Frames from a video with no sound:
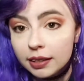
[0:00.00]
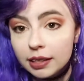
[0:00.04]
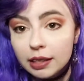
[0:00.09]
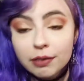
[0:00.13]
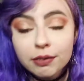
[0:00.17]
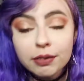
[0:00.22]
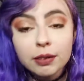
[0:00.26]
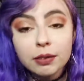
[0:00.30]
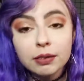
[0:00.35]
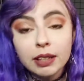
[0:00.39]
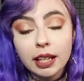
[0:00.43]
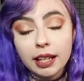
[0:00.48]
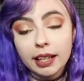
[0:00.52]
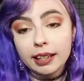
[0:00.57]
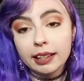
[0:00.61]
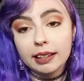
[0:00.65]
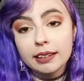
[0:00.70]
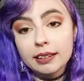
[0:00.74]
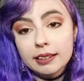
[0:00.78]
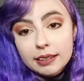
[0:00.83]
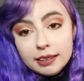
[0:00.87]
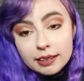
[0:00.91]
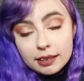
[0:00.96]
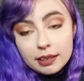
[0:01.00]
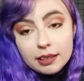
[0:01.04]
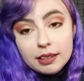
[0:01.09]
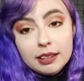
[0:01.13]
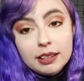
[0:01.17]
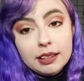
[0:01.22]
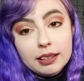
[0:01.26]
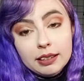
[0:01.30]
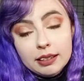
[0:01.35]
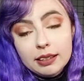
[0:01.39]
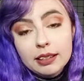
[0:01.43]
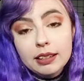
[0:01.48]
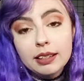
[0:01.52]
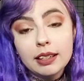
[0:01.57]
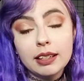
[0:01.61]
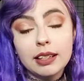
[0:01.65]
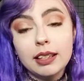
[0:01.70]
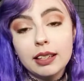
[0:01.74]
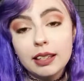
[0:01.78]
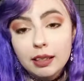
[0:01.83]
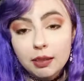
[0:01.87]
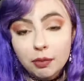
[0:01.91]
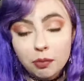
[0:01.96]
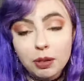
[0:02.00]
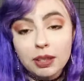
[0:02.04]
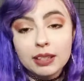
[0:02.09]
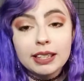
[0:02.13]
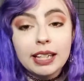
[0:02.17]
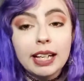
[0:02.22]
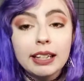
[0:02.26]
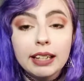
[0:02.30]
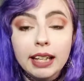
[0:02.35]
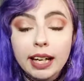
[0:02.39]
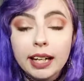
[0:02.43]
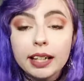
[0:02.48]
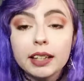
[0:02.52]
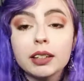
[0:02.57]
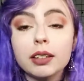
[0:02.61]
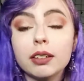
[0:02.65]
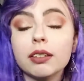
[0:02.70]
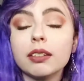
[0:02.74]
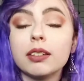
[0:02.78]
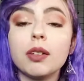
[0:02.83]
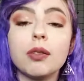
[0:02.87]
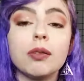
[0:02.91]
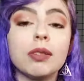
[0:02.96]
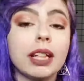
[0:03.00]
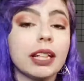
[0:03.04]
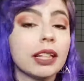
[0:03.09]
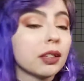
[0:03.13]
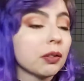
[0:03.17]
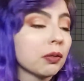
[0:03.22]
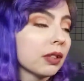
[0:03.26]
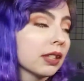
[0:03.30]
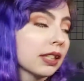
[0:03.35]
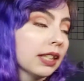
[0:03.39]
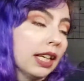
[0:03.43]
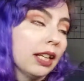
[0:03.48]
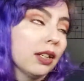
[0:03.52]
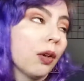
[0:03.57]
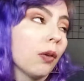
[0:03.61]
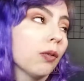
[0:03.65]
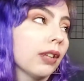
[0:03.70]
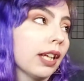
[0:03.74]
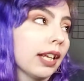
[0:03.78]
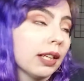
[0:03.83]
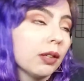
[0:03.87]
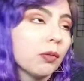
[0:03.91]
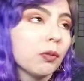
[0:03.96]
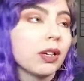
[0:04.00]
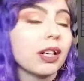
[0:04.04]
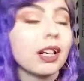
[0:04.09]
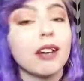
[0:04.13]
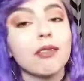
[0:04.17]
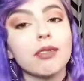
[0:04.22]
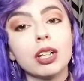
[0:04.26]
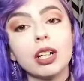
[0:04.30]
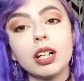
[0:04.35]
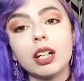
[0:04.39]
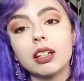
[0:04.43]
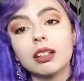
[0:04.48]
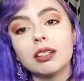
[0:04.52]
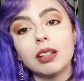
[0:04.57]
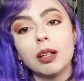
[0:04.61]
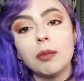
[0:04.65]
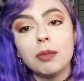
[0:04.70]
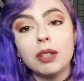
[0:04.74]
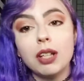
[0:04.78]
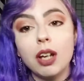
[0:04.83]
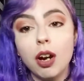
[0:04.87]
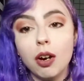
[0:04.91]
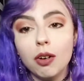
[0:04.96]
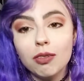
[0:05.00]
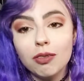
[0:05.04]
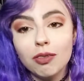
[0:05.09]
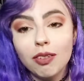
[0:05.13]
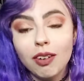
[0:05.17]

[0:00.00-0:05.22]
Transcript: If you like the ones I liked or don't like the ones I don't like, whatever, let me know.